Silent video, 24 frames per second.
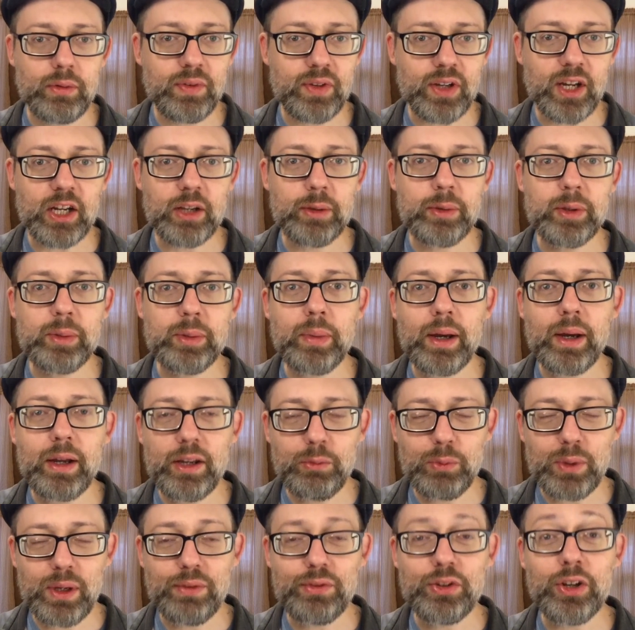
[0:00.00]
talked
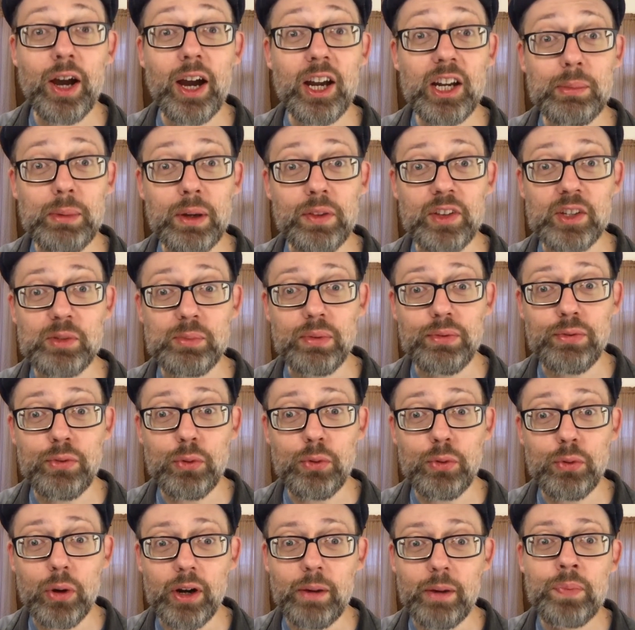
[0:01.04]
about this
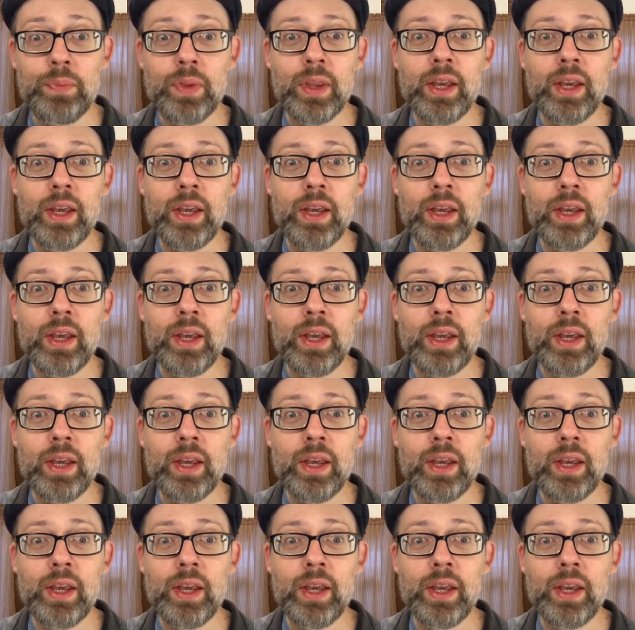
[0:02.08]
before,